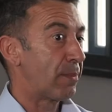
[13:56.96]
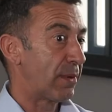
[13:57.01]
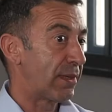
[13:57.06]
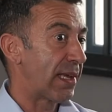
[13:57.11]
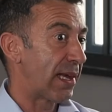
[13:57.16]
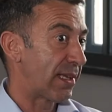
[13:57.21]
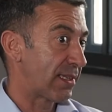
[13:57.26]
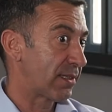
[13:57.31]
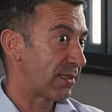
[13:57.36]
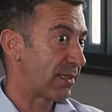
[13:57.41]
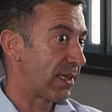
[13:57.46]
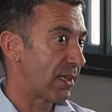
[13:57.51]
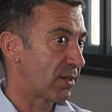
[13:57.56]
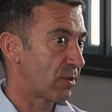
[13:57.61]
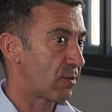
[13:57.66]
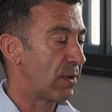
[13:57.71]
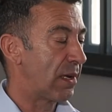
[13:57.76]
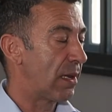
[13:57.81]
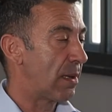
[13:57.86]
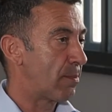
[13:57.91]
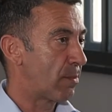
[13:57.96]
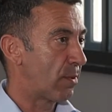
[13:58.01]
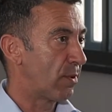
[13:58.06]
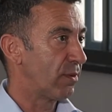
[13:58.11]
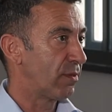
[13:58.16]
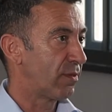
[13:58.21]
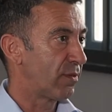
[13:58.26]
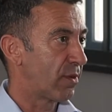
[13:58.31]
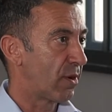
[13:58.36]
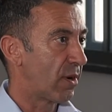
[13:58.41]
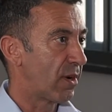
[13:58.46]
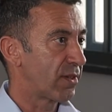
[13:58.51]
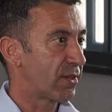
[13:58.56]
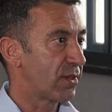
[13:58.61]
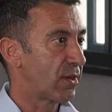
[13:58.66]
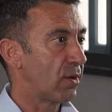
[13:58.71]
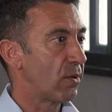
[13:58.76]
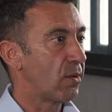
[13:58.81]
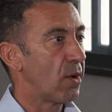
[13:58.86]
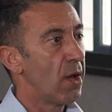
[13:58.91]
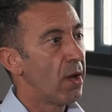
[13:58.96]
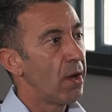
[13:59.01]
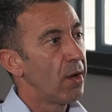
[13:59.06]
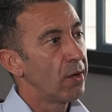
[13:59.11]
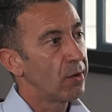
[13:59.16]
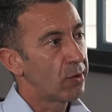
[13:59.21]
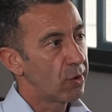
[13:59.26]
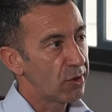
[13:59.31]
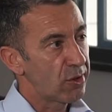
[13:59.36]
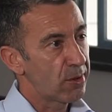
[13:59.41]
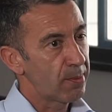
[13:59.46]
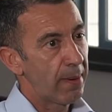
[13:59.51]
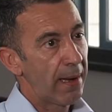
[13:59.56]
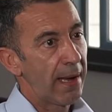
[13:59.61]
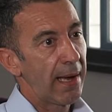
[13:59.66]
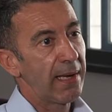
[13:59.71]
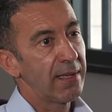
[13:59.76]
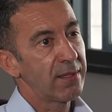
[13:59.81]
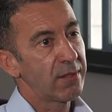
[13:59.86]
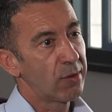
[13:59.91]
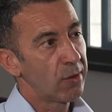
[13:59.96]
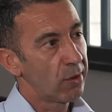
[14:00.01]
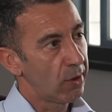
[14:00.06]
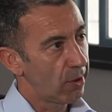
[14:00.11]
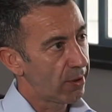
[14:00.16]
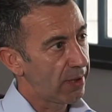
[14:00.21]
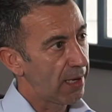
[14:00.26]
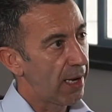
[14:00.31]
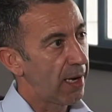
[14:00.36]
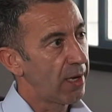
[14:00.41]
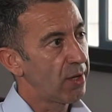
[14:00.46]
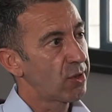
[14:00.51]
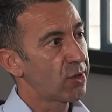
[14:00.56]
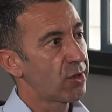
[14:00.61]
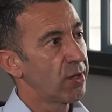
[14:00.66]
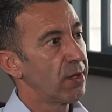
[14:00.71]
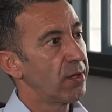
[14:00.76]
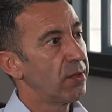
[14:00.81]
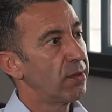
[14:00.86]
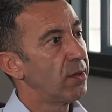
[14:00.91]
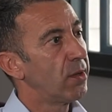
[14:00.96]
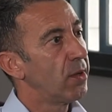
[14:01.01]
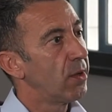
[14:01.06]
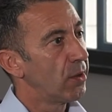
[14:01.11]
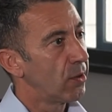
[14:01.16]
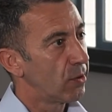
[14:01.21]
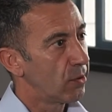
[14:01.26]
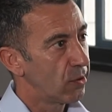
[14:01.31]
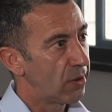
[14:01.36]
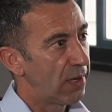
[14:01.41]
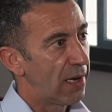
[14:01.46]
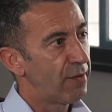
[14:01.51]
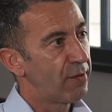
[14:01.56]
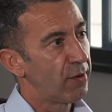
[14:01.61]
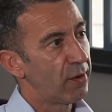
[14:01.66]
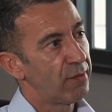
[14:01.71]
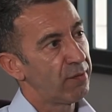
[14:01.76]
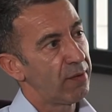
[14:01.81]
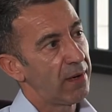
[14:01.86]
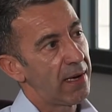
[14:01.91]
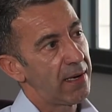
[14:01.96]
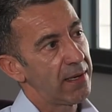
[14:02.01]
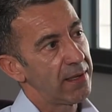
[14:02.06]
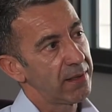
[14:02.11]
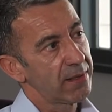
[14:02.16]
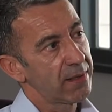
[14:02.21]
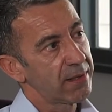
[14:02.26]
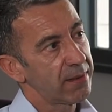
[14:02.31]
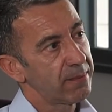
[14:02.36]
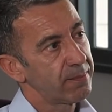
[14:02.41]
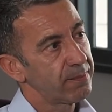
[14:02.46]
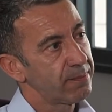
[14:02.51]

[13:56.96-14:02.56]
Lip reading: But that's really important for us. So good space, good location, good level of light.